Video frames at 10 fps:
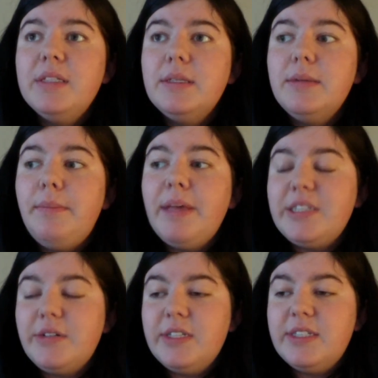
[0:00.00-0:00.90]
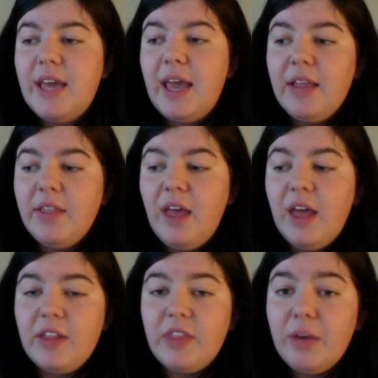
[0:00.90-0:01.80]
basically saying,
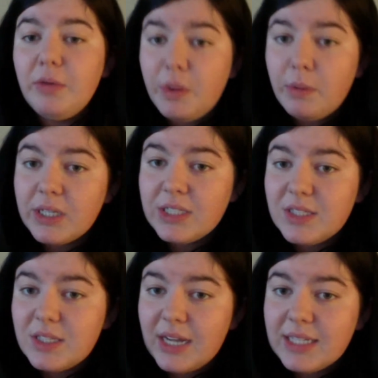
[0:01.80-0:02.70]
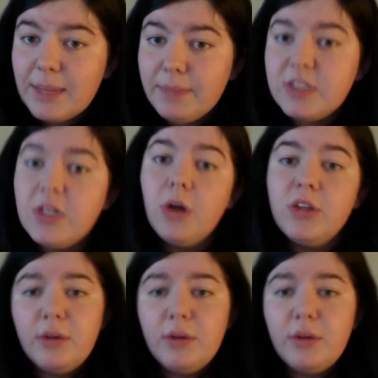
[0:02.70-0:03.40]
like, that they really wanted to see the next episode, and they were